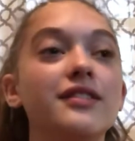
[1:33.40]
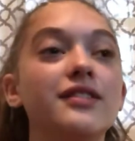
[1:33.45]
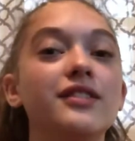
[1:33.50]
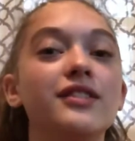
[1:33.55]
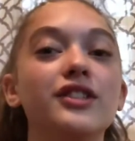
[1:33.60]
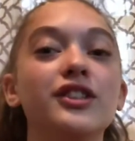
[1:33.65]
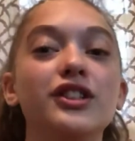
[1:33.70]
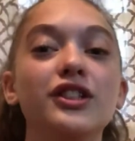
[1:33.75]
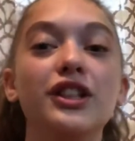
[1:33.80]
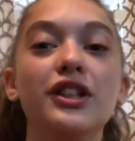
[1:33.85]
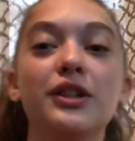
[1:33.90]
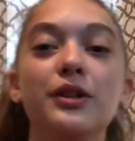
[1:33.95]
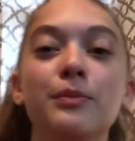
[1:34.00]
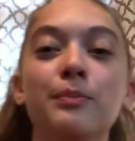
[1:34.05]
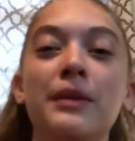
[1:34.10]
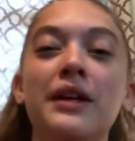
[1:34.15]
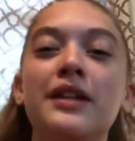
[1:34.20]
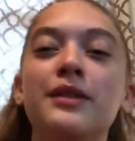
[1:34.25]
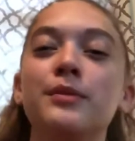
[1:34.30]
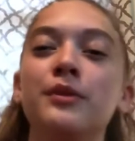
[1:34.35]
she
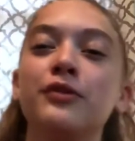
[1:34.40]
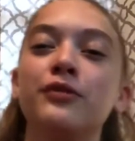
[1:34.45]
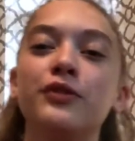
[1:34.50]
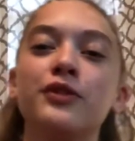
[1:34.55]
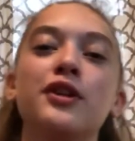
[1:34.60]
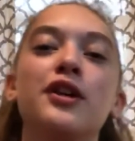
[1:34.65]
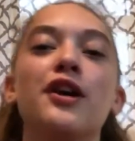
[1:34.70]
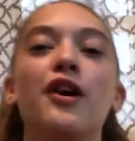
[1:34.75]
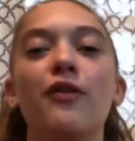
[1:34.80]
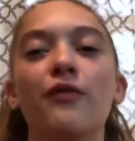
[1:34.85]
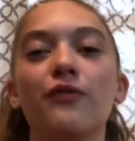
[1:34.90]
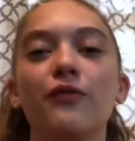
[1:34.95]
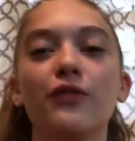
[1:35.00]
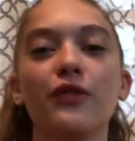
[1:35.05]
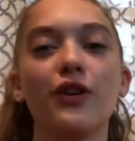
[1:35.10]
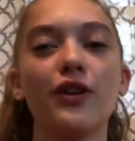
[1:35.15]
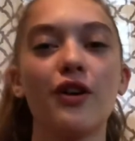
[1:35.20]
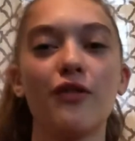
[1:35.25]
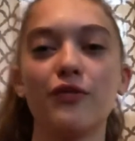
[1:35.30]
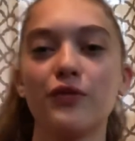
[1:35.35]
makes me feel com
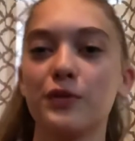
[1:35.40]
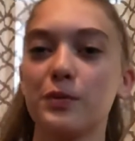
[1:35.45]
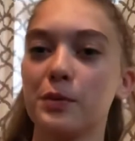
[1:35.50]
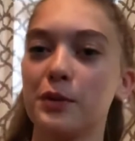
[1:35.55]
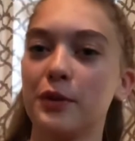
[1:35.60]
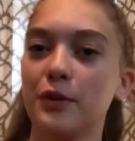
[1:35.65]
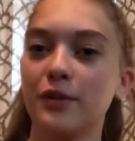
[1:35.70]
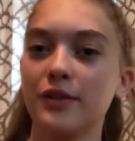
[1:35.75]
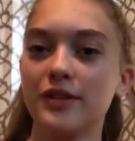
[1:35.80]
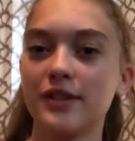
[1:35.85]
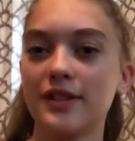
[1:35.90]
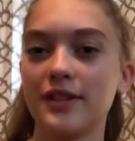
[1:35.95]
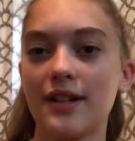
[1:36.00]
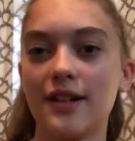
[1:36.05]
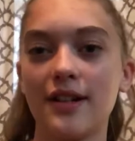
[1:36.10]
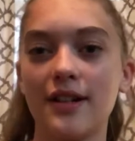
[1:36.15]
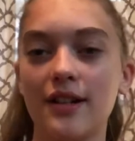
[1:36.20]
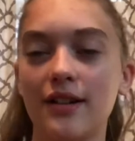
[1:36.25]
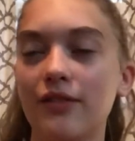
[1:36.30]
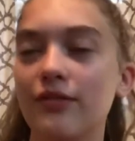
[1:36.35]
comfortable and
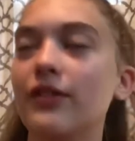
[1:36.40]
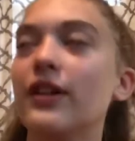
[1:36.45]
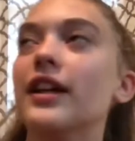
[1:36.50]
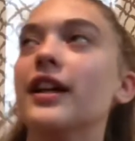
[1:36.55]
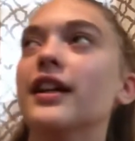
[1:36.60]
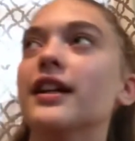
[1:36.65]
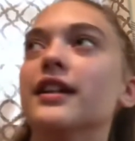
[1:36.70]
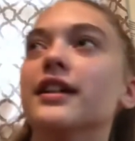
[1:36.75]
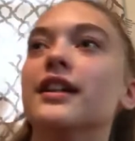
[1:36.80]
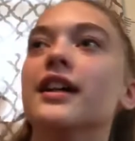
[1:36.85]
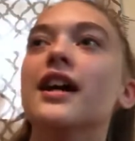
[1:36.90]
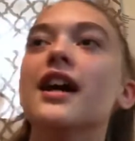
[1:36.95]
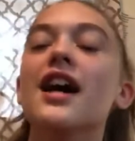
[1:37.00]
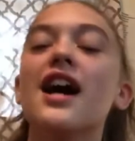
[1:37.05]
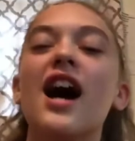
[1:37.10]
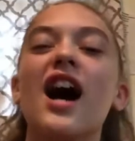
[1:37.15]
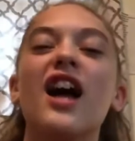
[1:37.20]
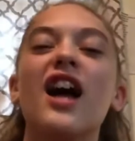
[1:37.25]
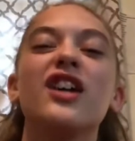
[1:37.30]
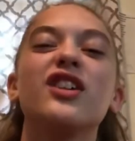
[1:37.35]
stuff and
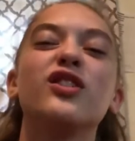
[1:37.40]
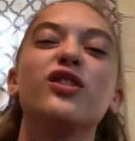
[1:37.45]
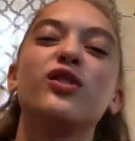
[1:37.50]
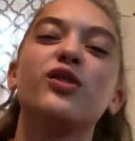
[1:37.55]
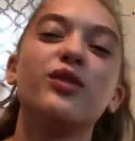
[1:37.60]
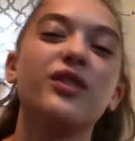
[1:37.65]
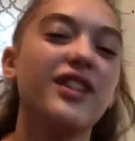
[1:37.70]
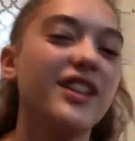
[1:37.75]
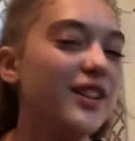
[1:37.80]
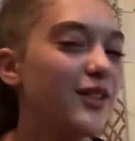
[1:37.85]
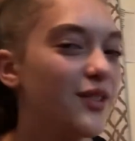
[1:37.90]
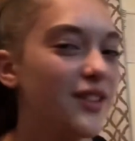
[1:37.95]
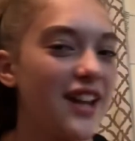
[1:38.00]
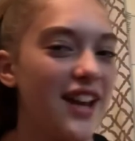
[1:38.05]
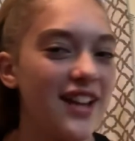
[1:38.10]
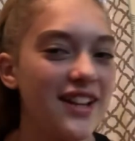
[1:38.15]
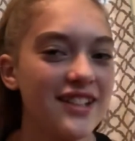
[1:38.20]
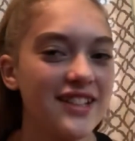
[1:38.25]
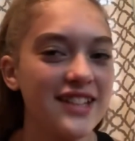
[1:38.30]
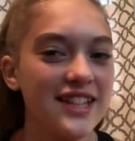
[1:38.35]
I just really would
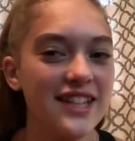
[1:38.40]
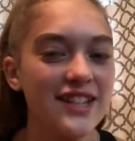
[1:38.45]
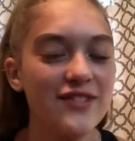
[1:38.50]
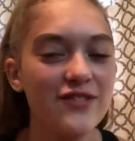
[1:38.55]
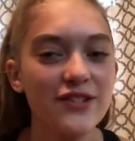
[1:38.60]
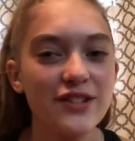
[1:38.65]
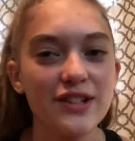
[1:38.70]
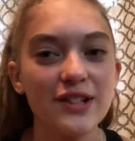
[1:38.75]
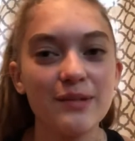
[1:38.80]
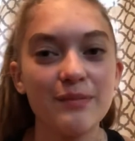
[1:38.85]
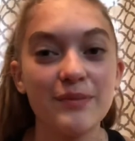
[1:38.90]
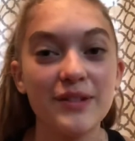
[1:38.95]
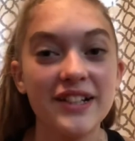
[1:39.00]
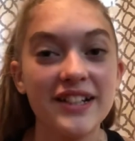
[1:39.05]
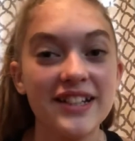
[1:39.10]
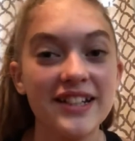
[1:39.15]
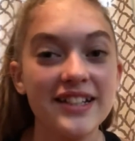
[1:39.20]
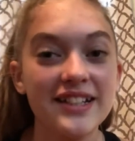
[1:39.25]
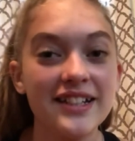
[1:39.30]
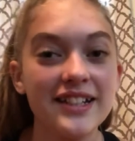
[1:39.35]
hate to leave her
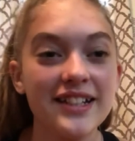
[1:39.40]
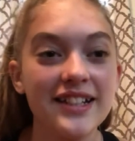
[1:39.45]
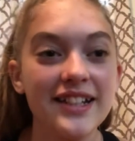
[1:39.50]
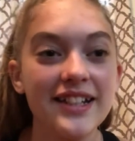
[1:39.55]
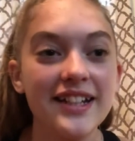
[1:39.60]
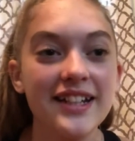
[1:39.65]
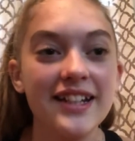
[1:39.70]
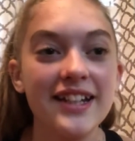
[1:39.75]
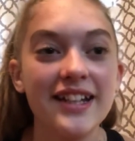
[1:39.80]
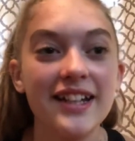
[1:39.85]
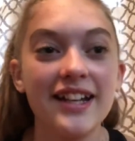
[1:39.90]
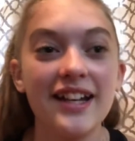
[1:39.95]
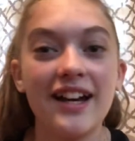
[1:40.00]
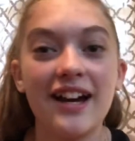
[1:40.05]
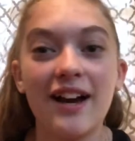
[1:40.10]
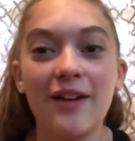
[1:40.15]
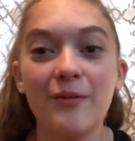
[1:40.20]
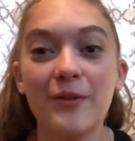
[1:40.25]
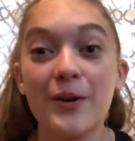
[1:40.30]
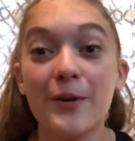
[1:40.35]
but
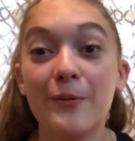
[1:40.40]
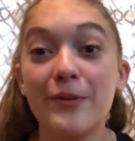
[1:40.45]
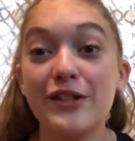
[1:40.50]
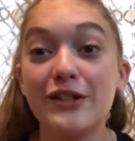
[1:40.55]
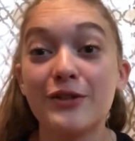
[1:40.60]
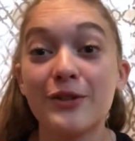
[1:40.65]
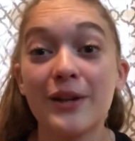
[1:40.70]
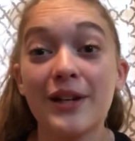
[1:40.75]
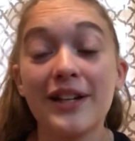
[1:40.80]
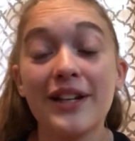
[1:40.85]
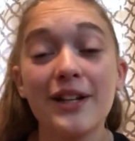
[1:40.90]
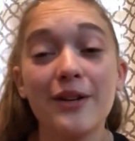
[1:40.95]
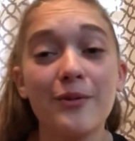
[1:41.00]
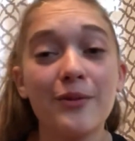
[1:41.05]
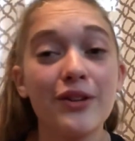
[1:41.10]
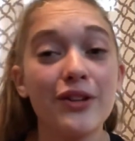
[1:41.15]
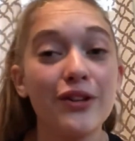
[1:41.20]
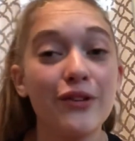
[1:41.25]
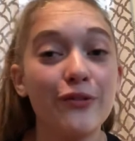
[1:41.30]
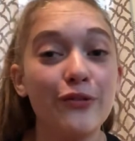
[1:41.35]
I'm going to be training
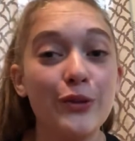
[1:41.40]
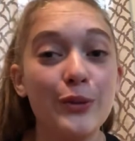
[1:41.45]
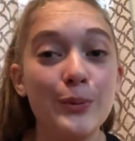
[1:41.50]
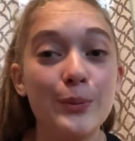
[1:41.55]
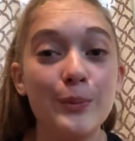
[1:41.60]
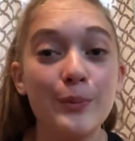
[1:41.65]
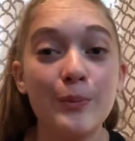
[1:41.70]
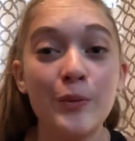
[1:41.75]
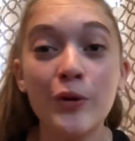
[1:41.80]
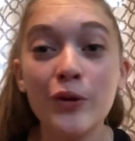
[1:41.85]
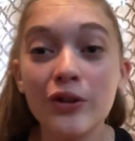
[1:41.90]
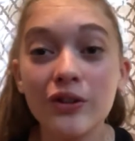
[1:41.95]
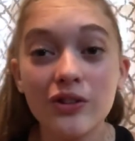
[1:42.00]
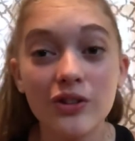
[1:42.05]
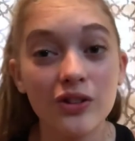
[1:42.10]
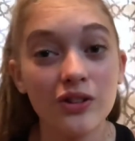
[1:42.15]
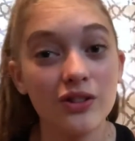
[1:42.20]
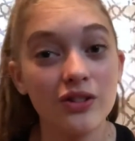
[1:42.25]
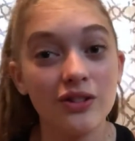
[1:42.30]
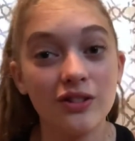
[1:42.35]
with a few more
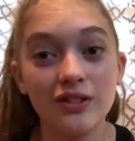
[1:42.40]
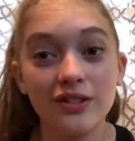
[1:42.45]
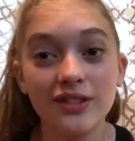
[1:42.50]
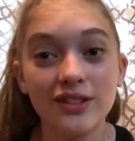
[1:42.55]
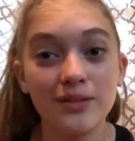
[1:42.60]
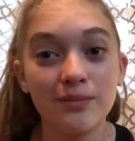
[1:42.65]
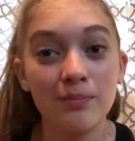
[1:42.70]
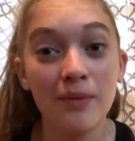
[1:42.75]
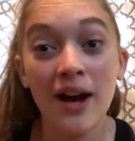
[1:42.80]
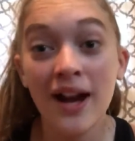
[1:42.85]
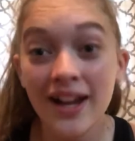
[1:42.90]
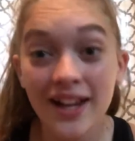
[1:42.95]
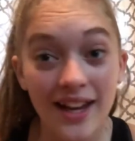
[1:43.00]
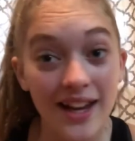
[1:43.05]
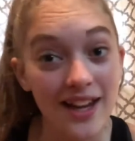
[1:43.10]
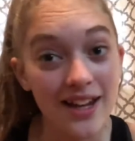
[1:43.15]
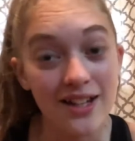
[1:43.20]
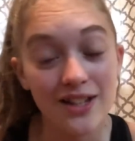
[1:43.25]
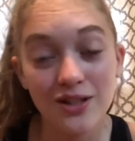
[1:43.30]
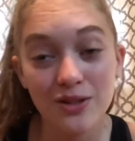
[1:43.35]
girls my
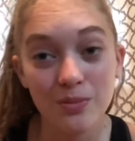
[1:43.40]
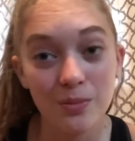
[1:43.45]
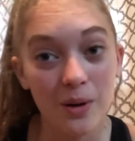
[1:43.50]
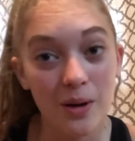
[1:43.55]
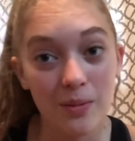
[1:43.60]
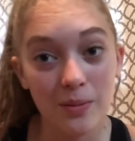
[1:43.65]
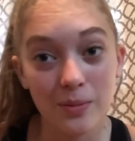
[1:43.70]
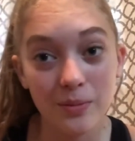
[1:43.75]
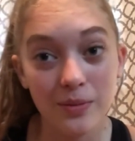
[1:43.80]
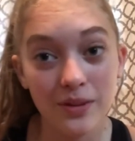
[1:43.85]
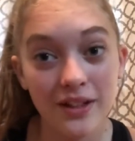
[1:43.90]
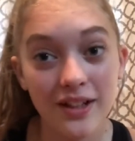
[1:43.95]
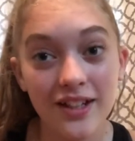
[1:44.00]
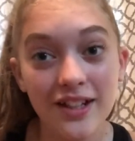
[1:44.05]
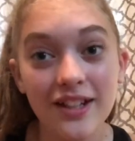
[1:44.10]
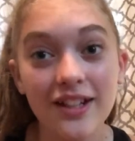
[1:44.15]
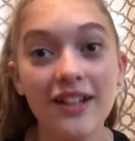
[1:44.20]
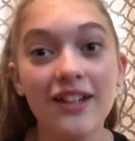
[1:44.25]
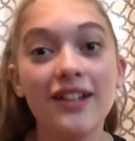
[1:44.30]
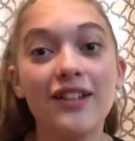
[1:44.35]
age probably
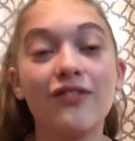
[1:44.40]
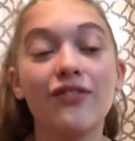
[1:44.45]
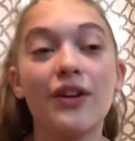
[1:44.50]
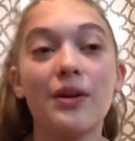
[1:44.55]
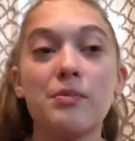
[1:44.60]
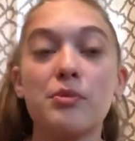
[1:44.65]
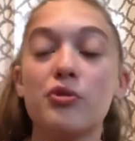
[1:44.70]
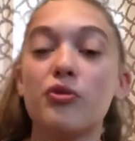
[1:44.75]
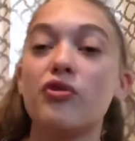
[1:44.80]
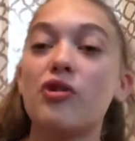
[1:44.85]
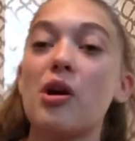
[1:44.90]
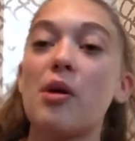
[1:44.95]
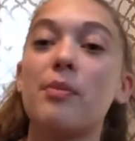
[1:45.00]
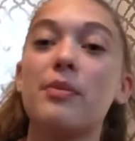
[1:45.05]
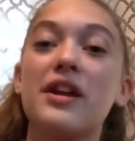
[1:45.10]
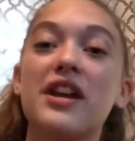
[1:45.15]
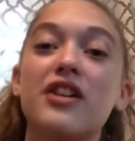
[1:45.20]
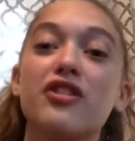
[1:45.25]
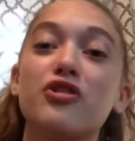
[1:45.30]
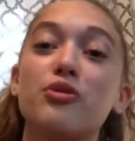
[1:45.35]
if I move up
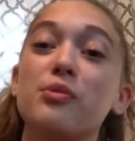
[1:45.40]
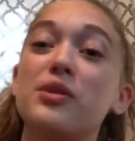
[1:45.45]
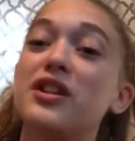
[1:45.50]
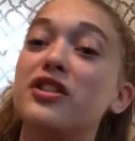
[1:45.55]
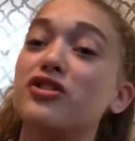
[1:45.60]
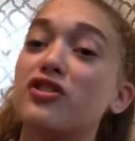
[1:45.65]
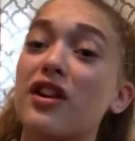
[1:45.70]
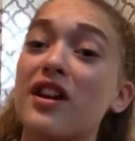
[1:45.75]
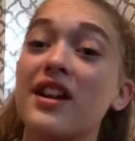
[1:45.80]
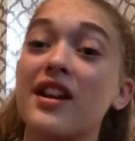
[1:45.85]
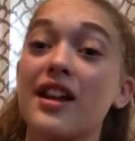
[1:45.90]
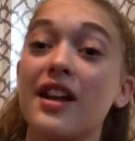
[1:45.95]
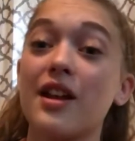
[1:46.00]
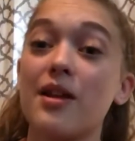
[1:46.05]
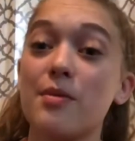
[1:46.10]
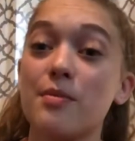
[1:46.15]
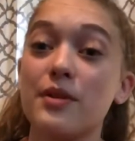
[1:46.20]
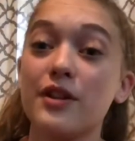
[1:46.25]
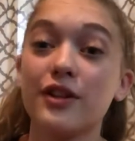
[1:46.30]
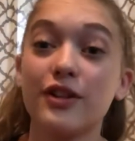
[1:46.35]
and I'll be training in a
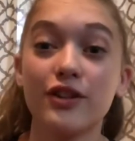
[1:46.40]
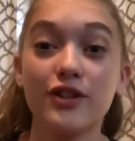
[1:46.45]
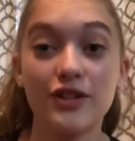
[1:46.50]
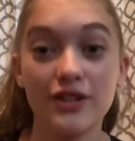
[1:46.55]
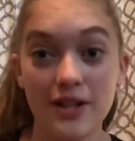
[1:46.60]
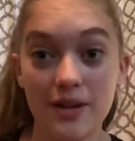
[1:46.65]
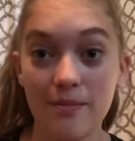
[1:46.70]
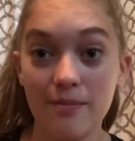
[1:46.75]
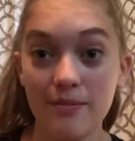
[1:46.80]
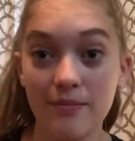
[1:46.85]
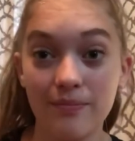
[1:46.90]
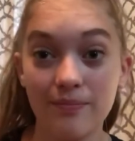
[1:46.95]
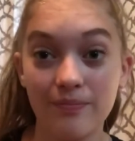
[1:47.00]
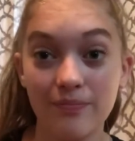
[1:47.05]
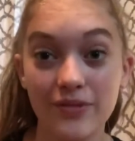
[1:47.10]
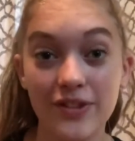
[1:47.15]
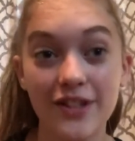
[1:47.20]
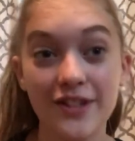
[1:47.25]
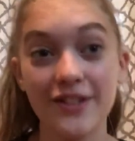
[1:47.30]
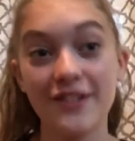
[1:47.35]
bigger gym.
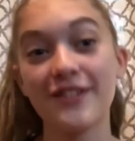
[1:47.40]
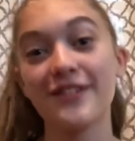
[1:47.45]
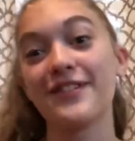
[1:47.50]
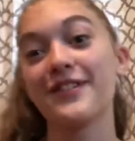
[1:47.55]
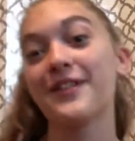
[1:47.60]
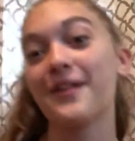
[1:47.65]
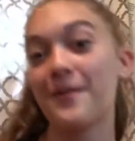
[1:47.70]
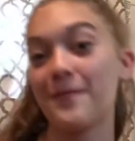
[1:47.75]
So